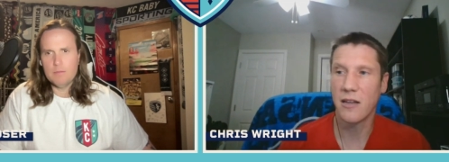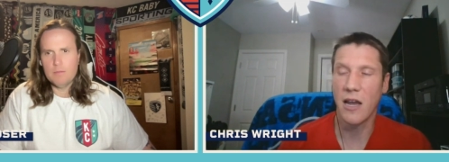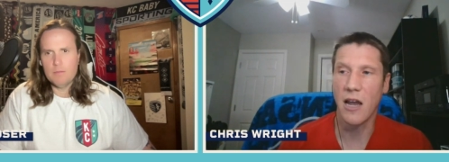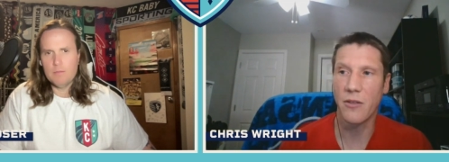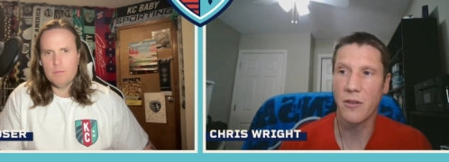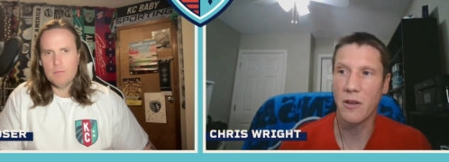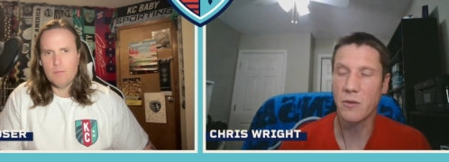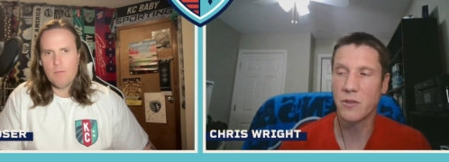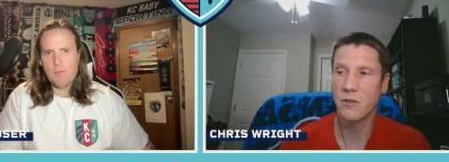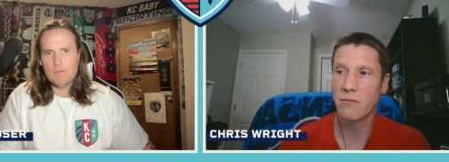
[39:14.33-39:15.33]
Speaker 1: I thought that
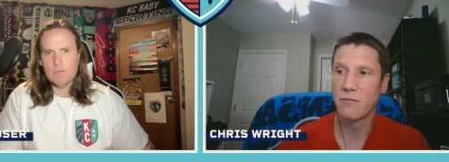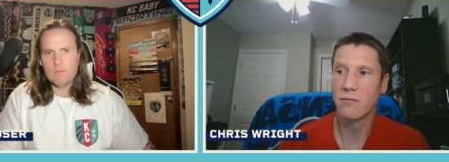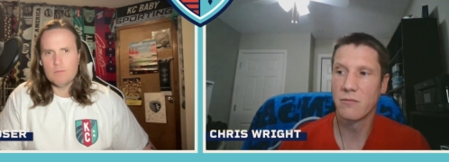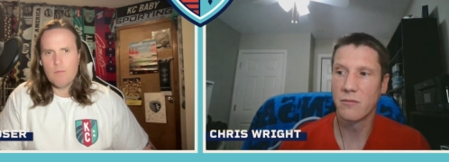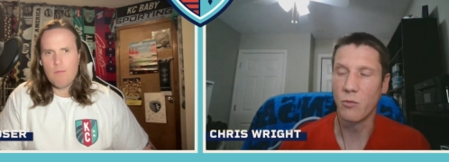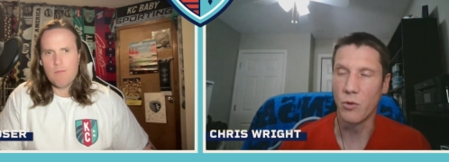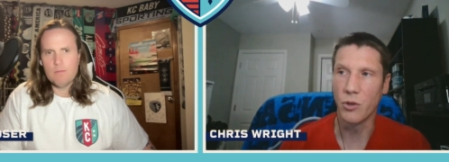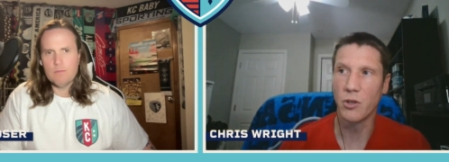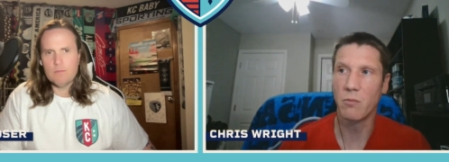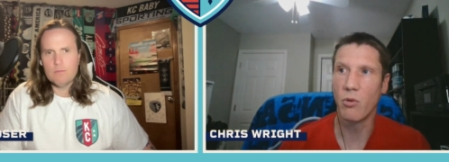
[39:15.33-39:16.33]
was a
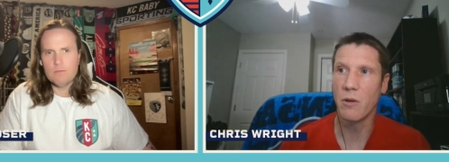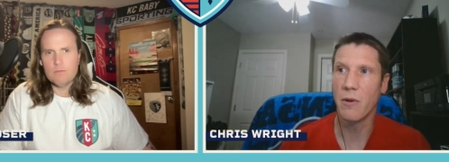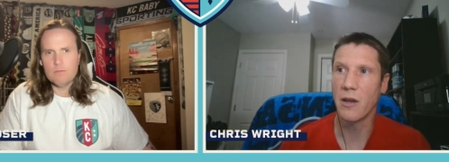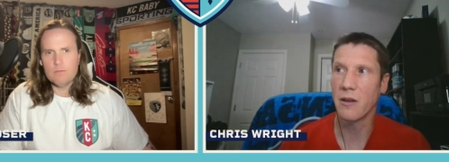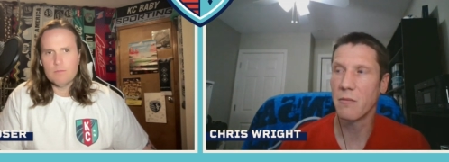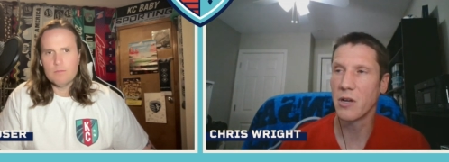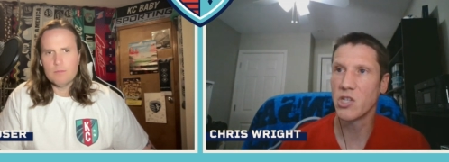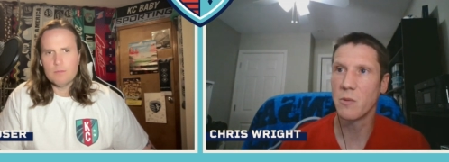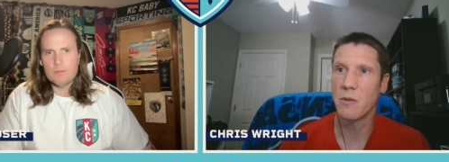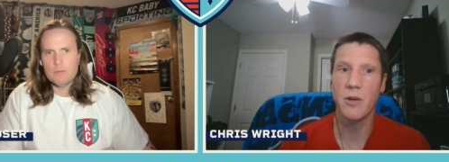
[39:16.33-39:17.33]
really good point by by
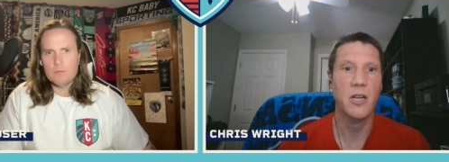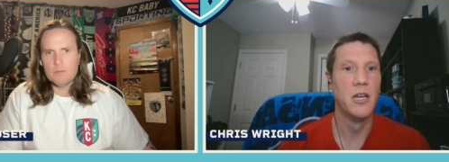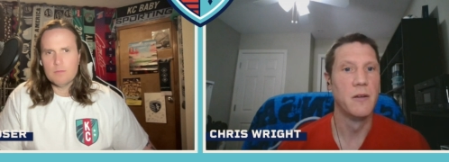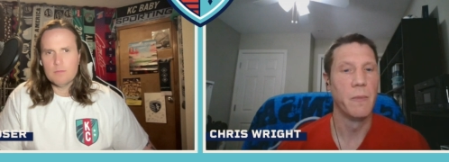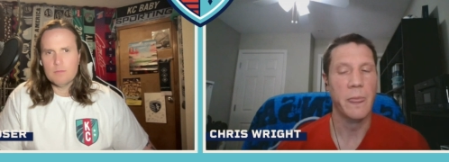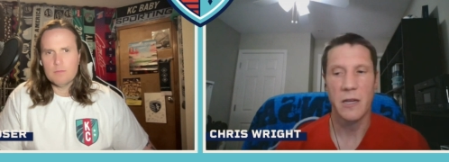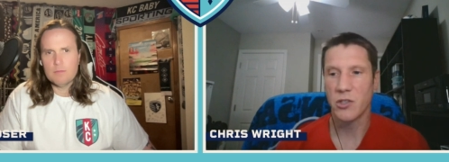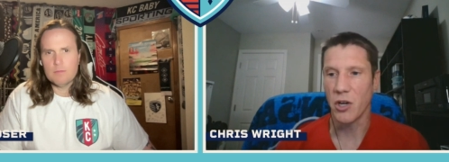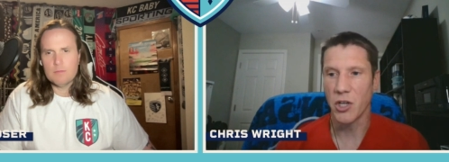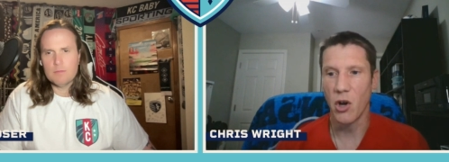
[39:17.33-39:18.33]
Jimmy. But
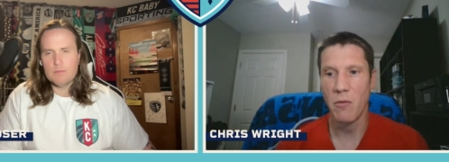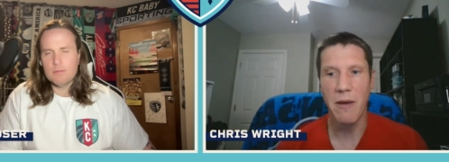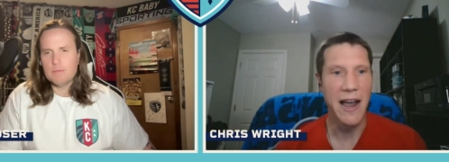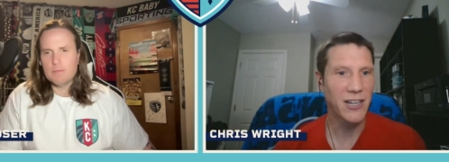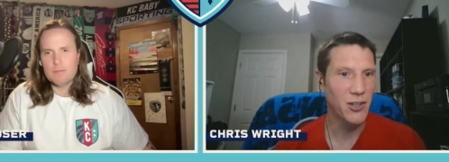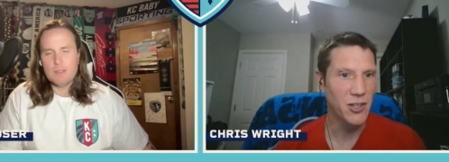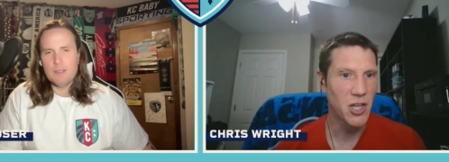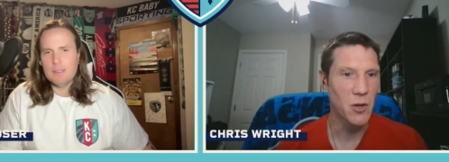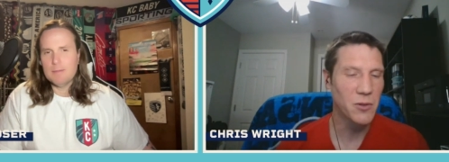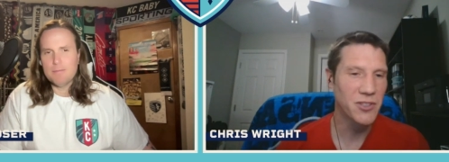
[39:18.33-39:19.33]
sorry, going back to the
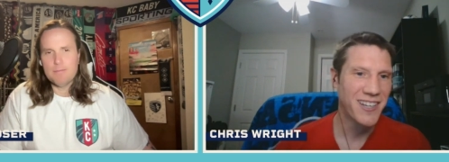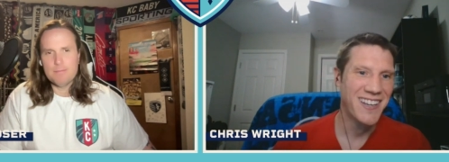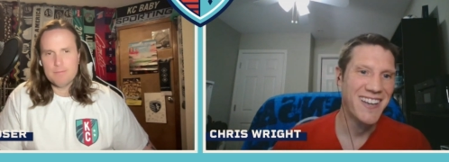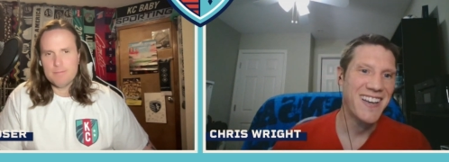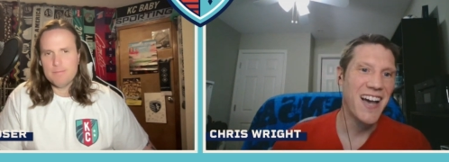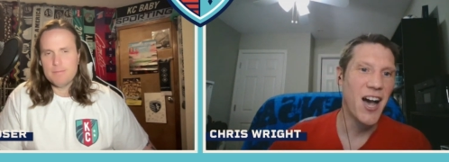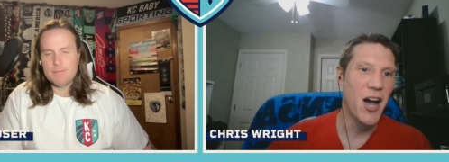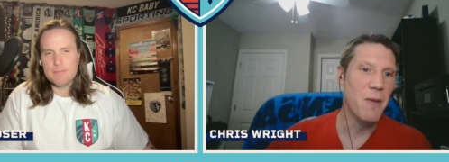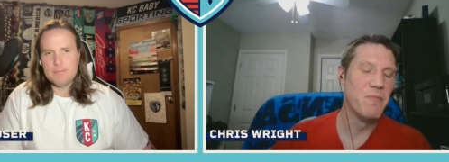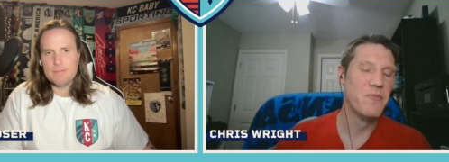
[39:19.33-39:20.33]
toast.
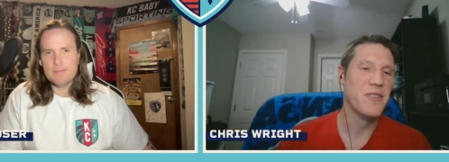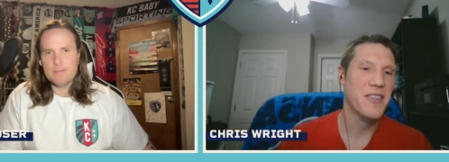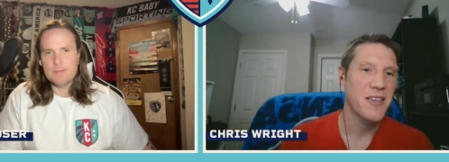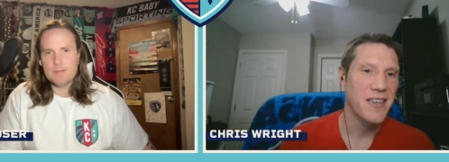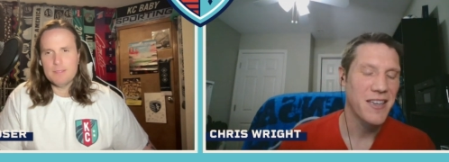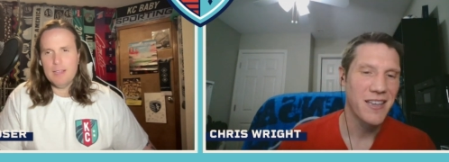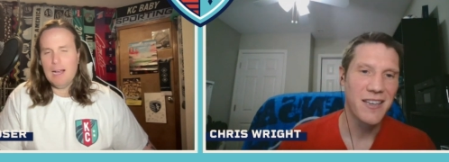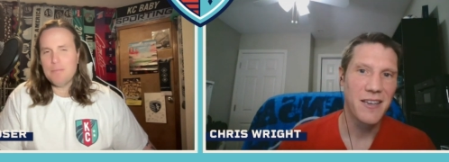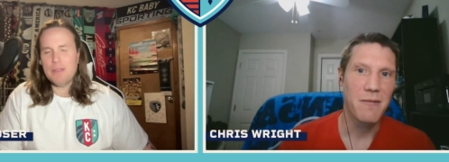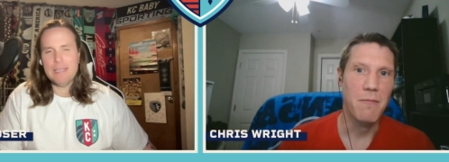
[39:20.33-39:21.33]
Speaker 2: Um,
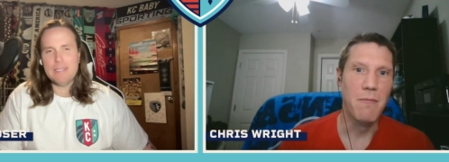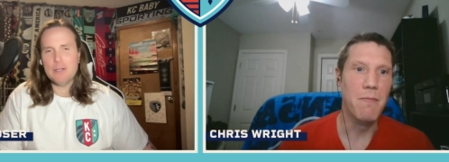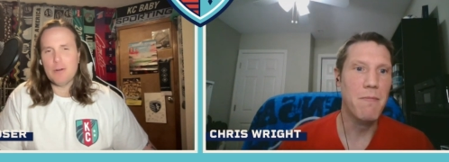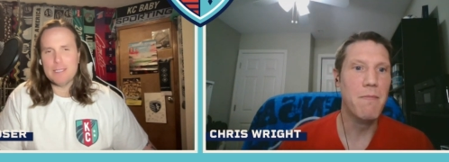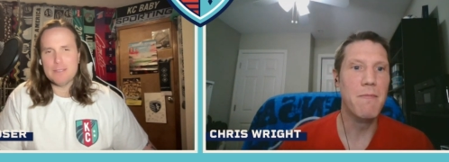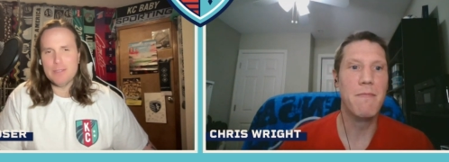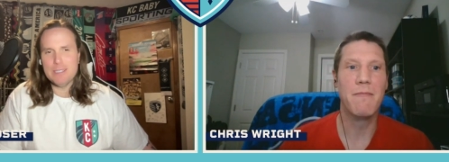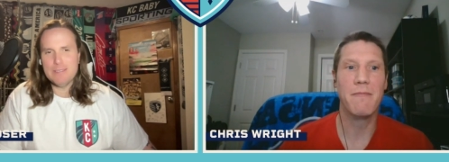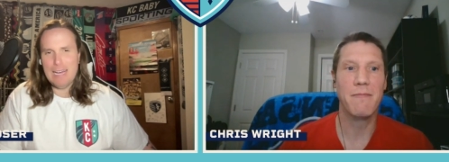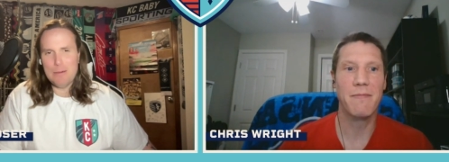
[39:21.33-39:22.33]
I'm thinking
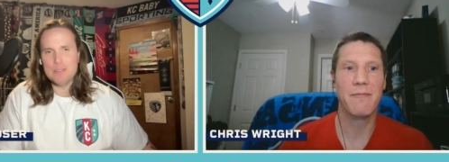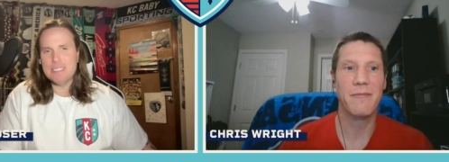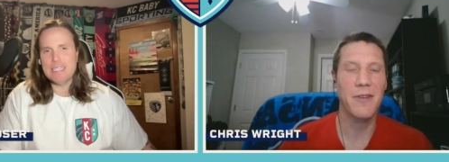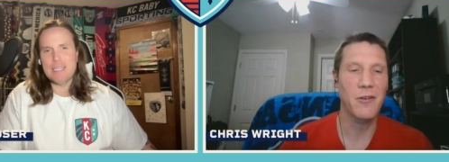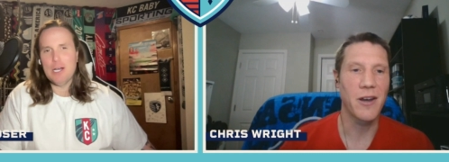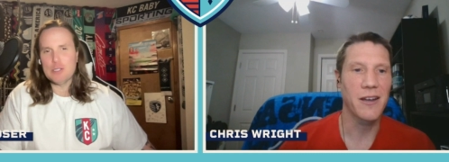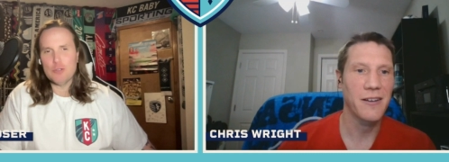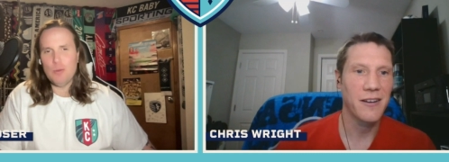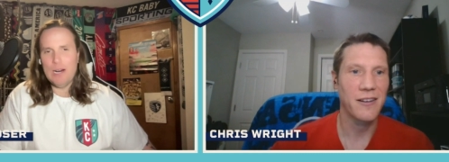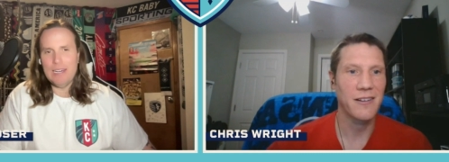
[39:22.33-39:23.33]
aggressively. I was thinking
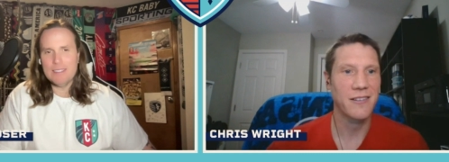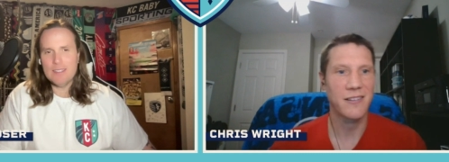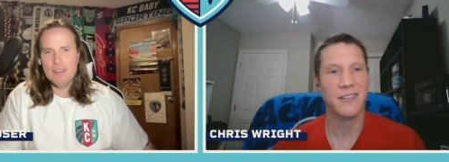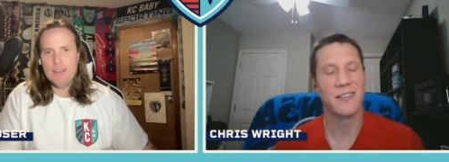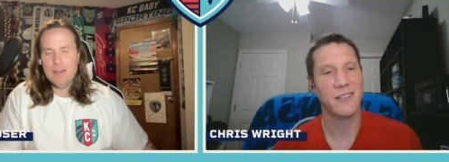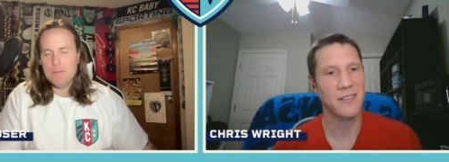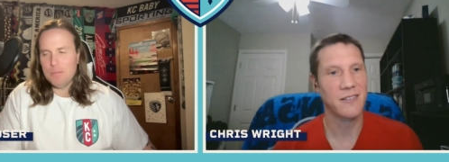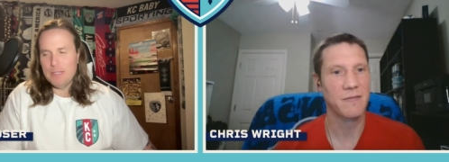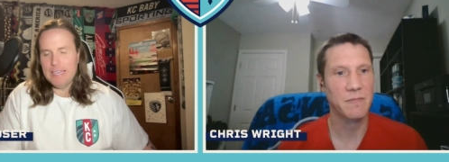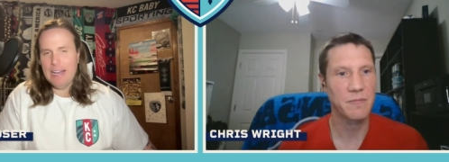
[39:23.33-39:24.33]
hustle wise,
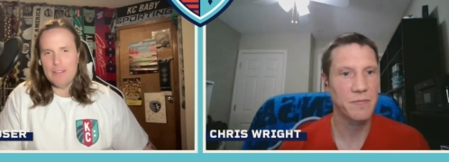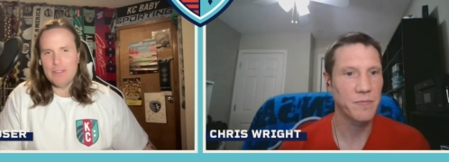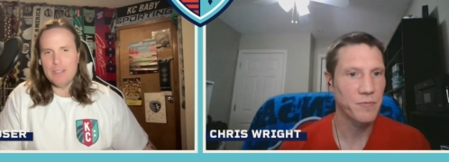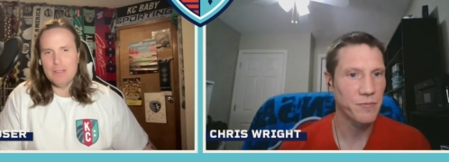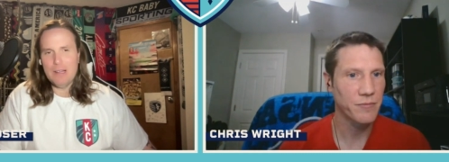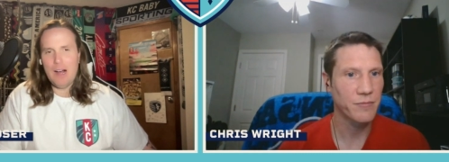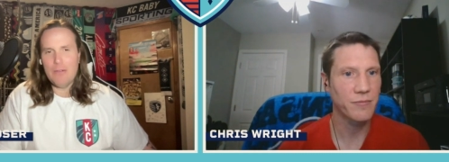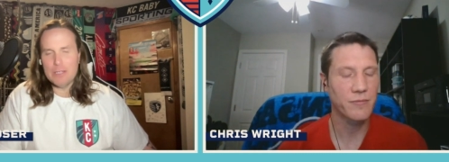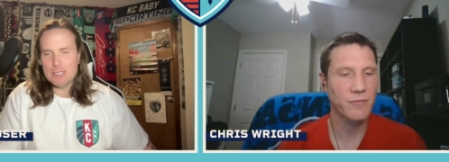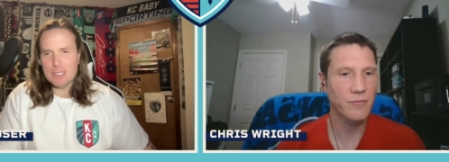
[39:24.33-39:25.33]
but yeah, the
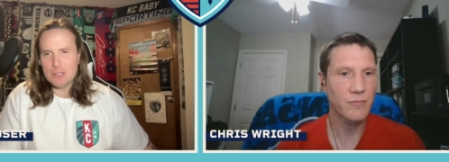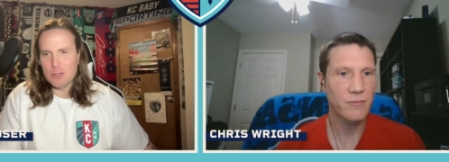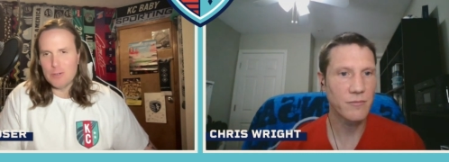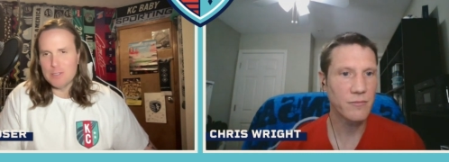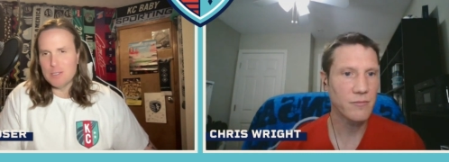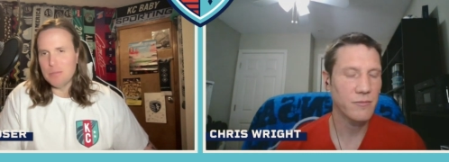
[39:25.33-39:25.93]
obvious concern is